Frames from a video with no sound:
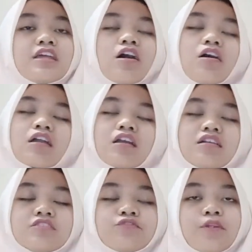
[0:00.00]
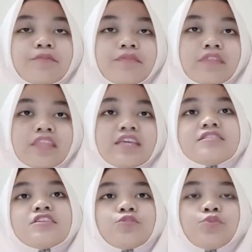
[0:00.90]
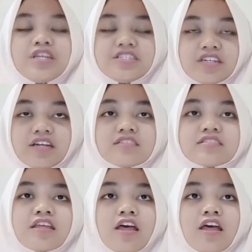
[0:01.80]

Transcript: that occurs from this situation.